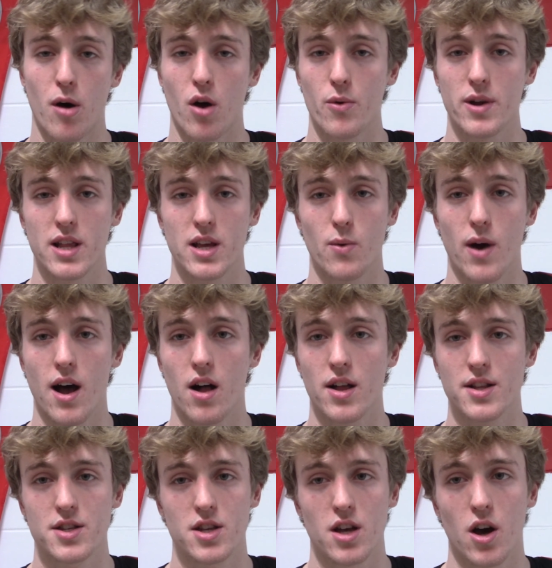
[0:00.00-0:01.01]
really well.
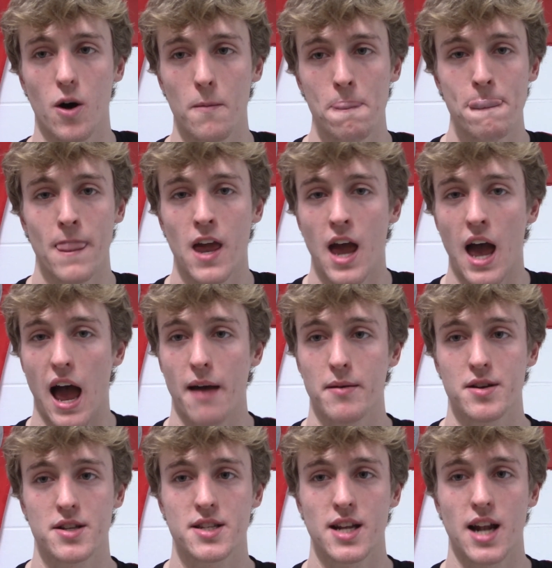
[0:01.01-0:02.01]
And so, I
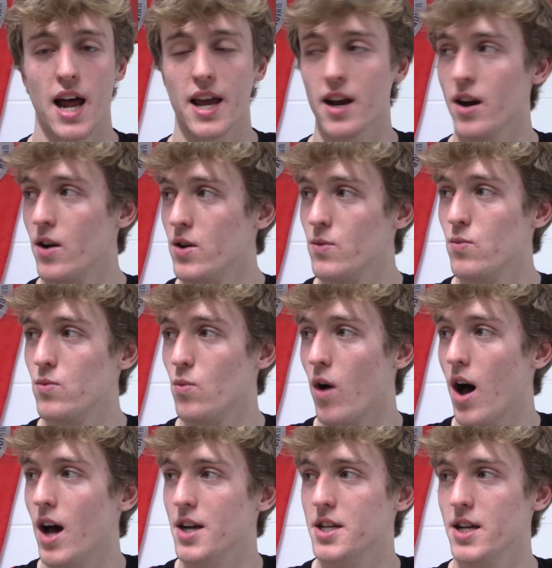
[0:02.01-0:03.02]
mean, just sit out here and
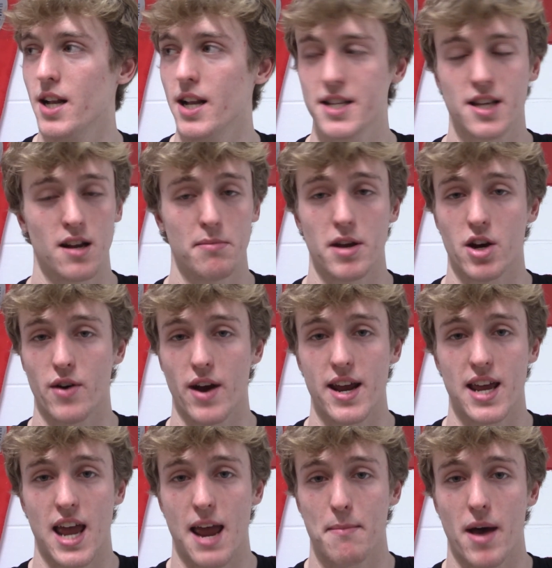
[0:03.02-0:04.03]
watch, and it's going to be a great
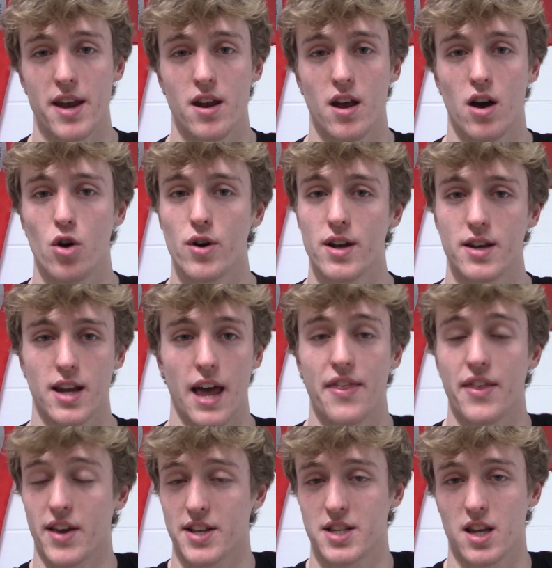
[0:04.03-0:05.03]
game. I know, and I
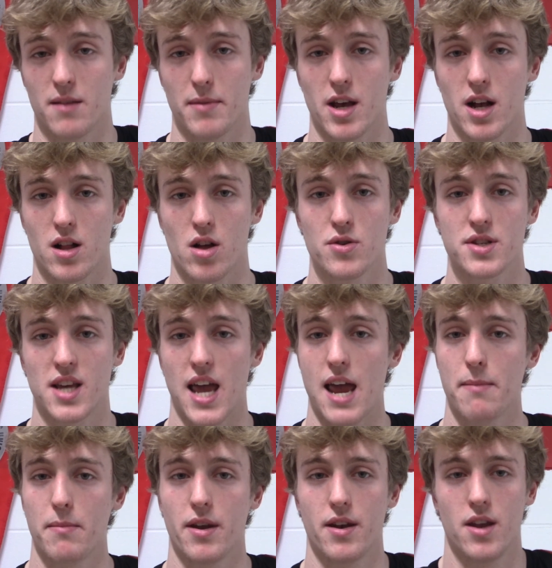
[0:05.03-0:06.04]
think it's going to be a close
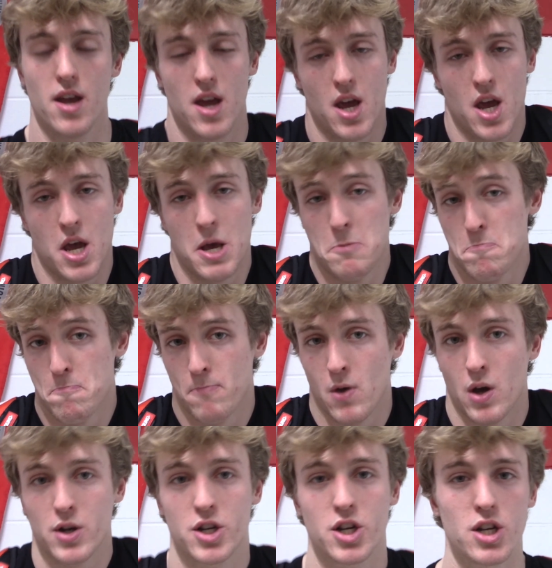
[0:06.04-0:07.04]
game. And
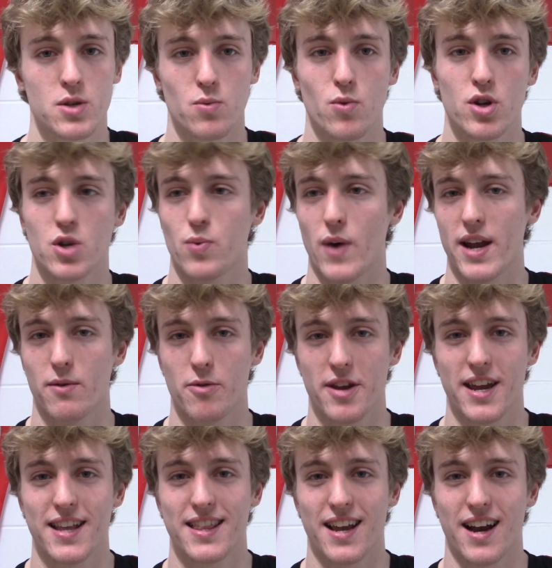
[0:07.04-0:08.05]
just we'll just wait when we
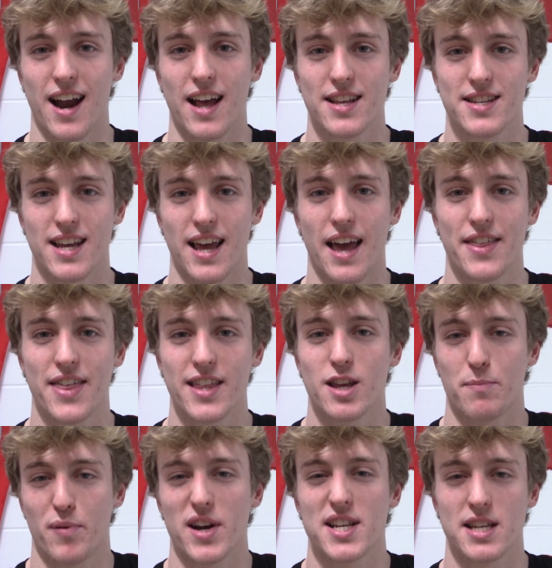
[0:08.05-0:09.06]
get there. I say I think
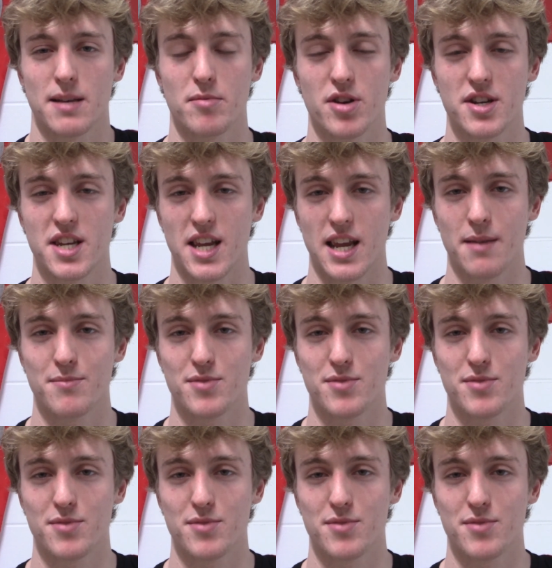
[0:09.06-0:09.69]
they're pretty similar teams,